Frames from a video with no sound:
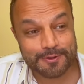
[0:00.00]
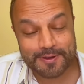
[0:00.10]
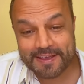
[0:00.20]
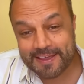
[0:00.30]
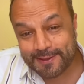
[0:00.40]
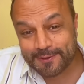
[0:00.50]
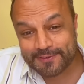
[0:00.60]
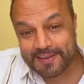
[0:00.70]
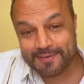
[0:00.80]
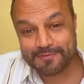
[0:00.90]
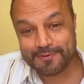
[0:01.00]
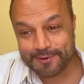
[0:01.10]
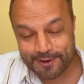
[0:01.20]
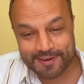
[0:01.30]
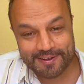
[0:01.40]
you'll kick yourself for
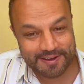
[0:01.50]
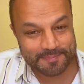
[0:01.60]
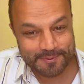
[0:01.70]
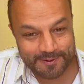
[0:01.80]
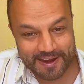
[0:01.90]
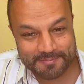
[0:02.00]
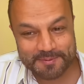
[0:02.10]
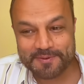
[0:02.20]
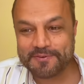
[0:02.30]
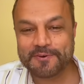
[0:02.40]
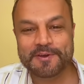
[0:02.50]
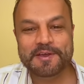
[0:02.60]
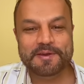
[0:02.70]
not learning programming before.